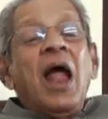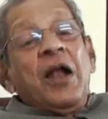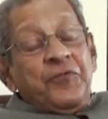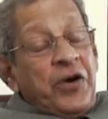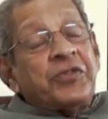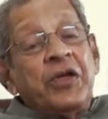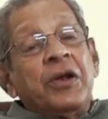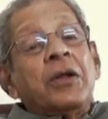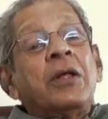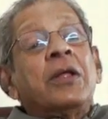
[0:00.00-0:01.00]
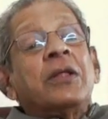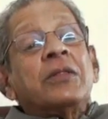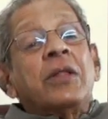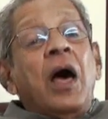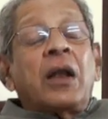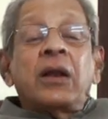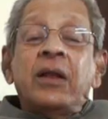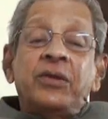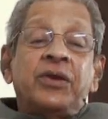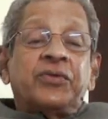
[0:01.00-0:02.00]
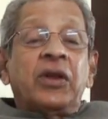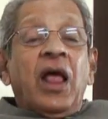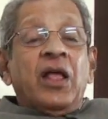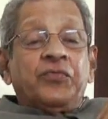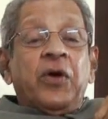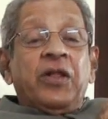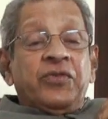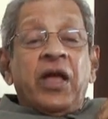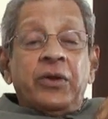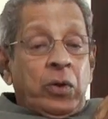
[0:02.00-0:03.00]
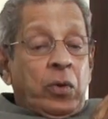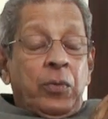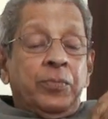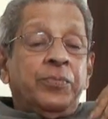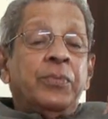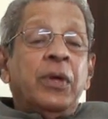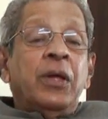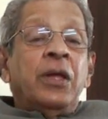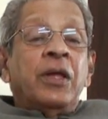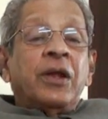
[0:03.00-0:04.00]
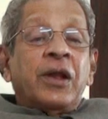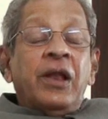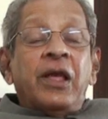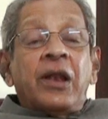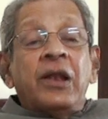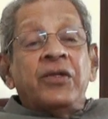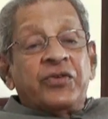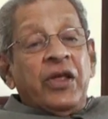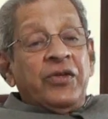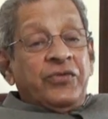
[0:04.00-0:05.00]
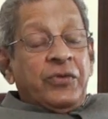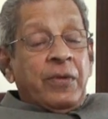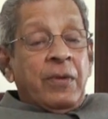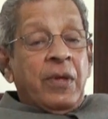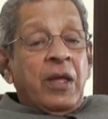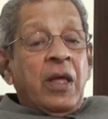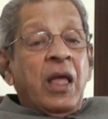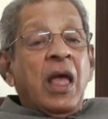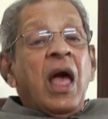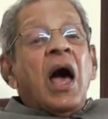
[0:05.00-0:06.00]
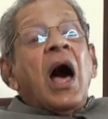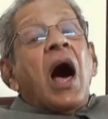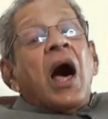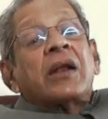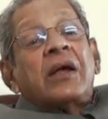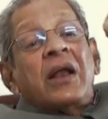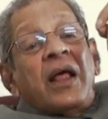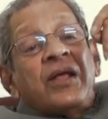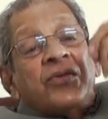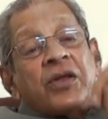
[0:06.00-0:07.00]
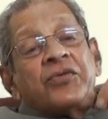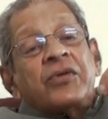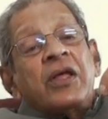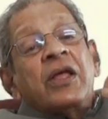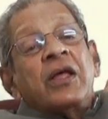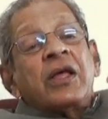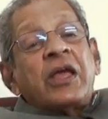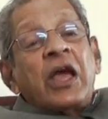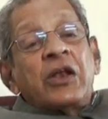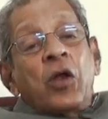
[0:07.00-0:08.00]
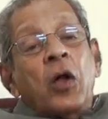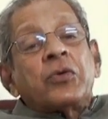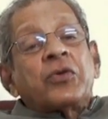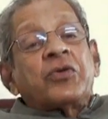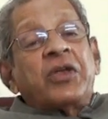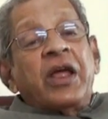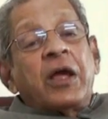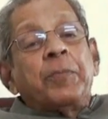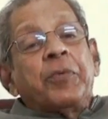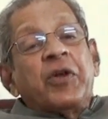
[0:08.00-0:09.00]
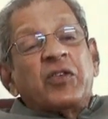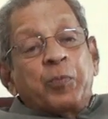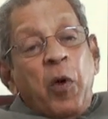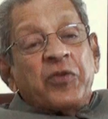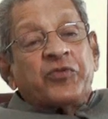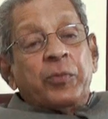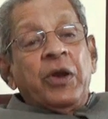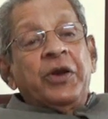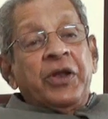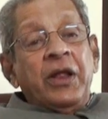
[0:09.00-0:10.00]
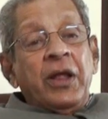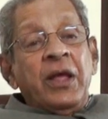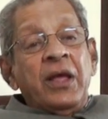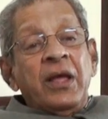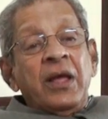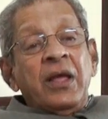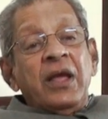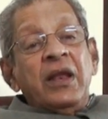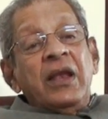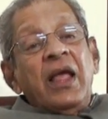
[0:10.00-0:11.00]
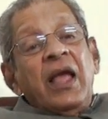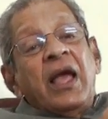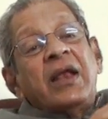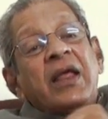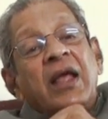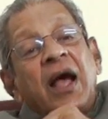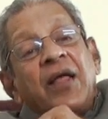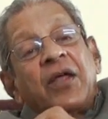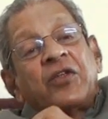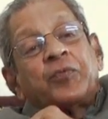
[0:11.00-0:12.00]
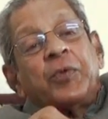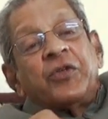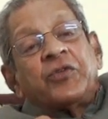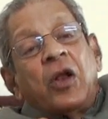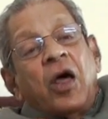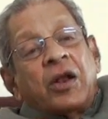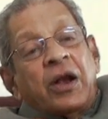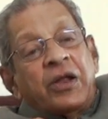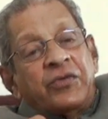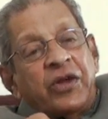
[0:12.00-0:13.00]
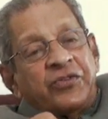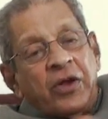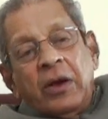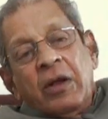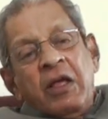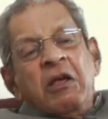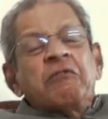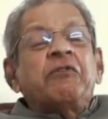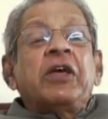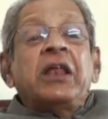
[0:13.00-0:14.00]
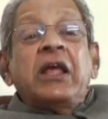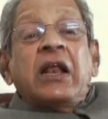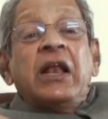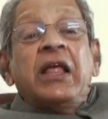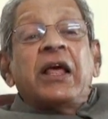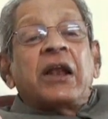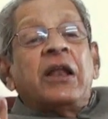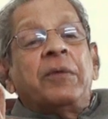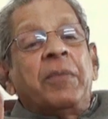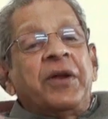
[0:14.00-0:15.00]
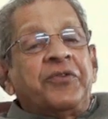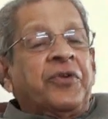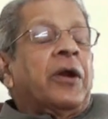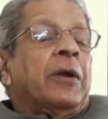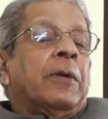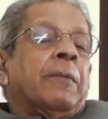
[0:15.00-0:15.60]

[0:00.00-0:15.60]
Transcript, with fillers: And further, the organization, as far as I know, clearly says organizers cannot take up responsibility in any other spiritual organization, very clearly mentioned.